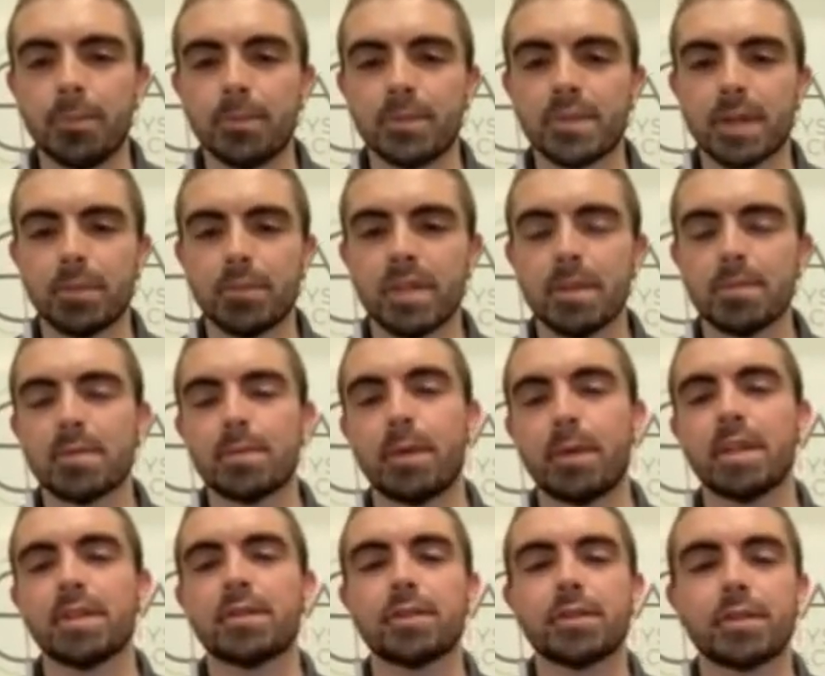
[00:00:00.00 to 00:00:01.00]
Sometimes
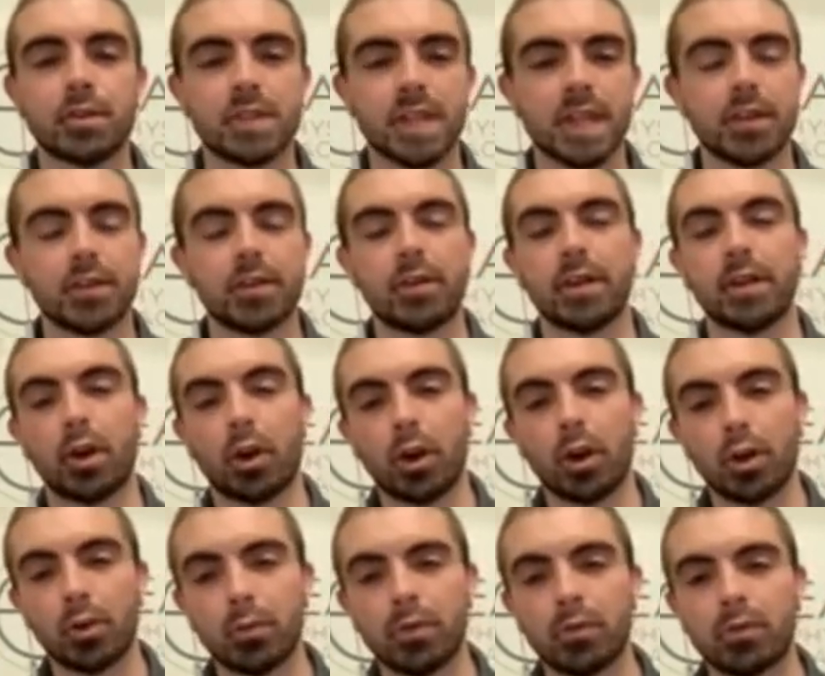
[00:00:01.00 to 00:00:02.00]
muscles are tender and
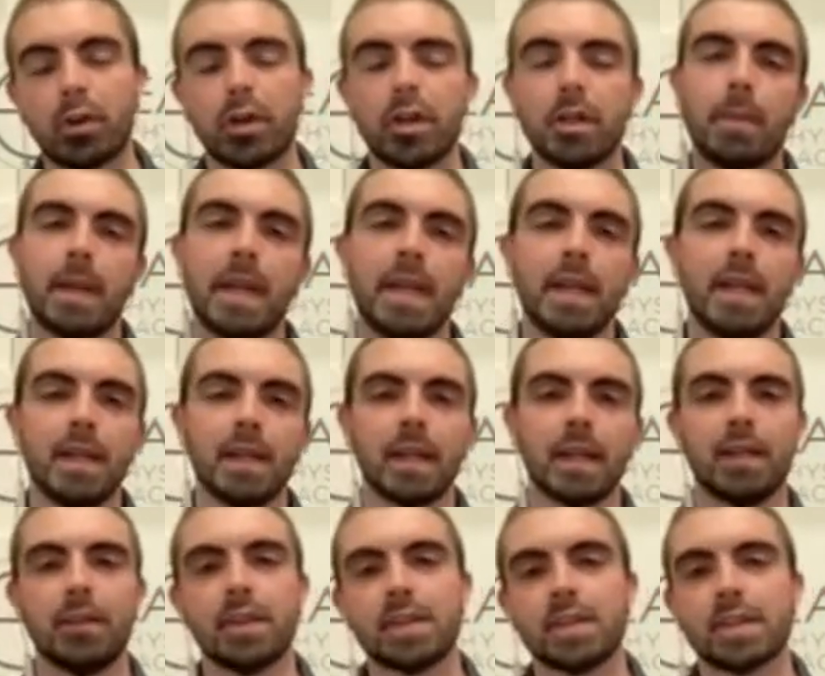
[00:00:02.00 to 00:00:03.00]
aren't referring pain,
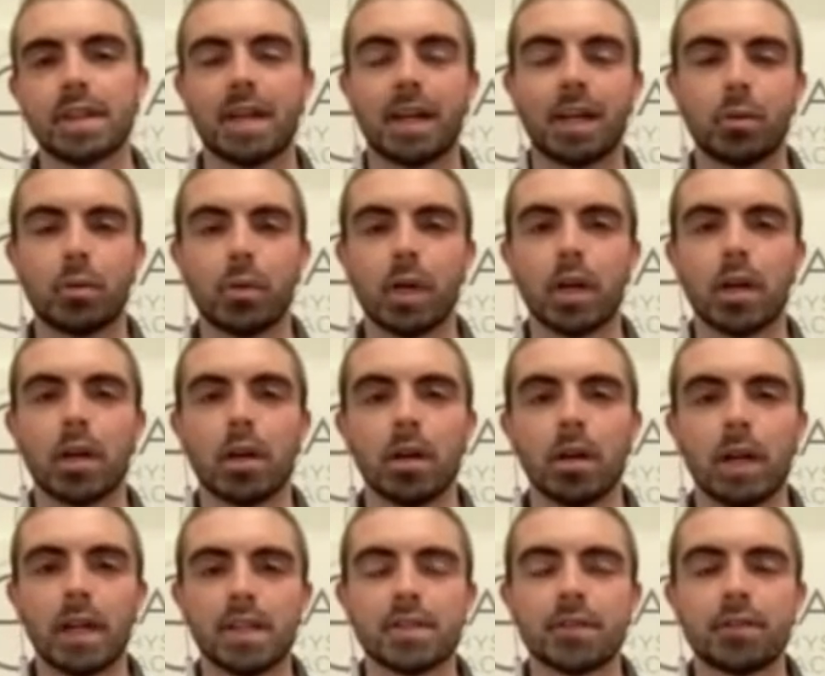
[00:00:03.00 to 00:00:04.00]
and this is kind of where,
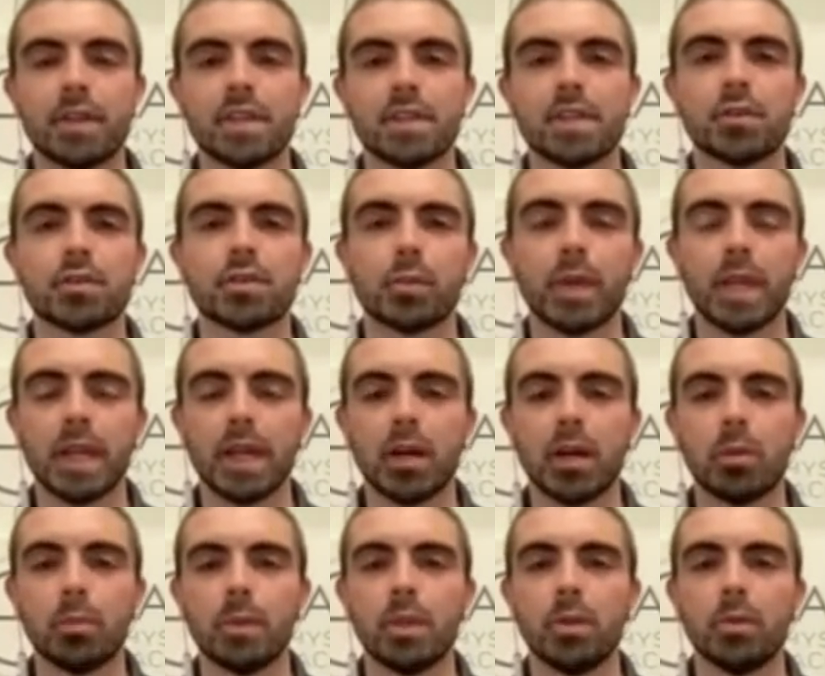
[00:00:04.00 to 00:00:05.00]
as physios, we can
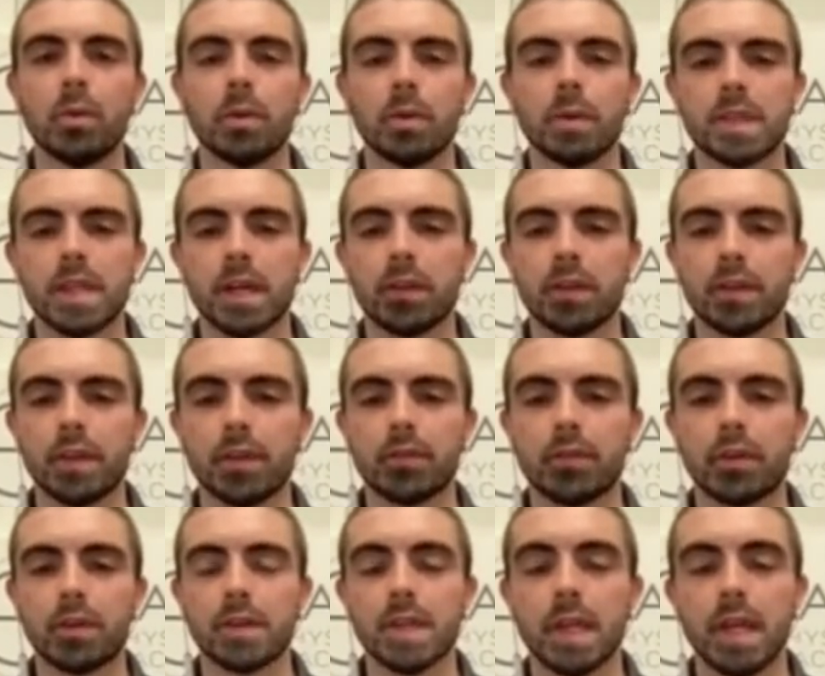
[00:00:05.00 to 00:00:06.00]
help you tell the
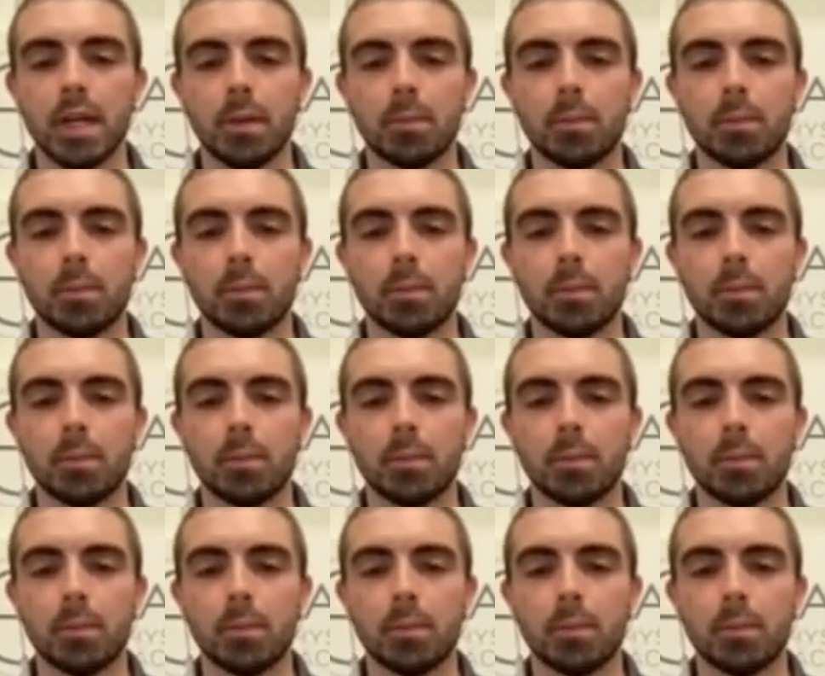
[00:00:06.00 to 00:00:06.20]
difference.